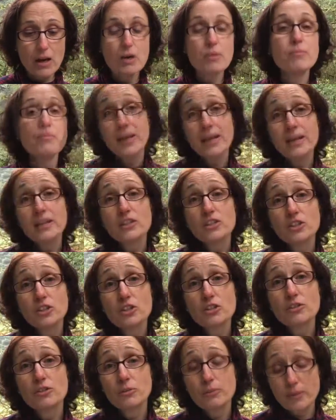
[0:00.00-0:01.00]
Many
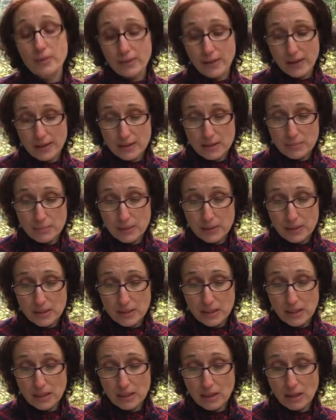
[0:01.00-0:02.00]
children with
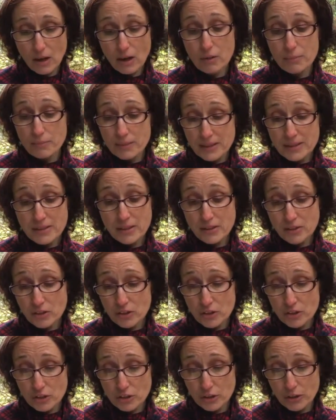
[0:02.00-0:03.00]
SPD are
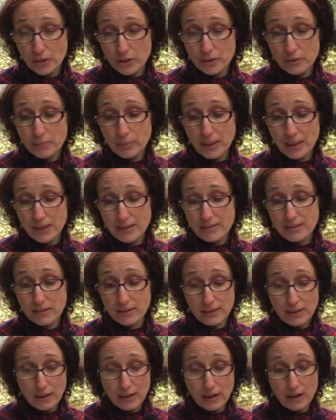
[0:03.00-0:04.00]
misunderstood because
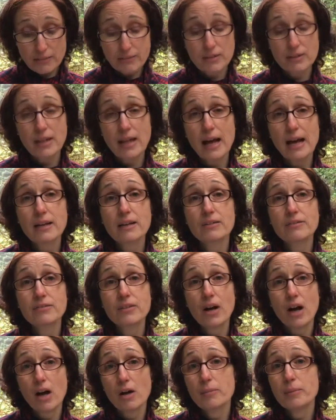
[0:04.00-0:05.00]
of a lack of
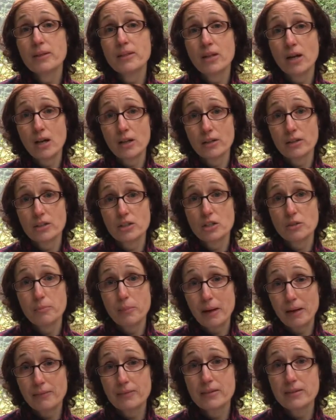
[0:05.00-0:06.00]
common knowledge
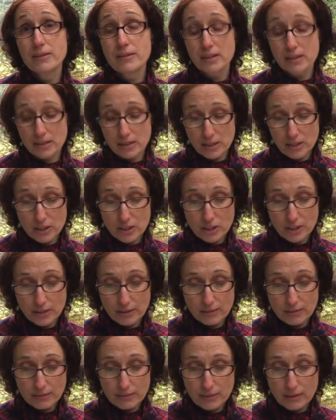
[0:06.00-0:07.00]
about this condition.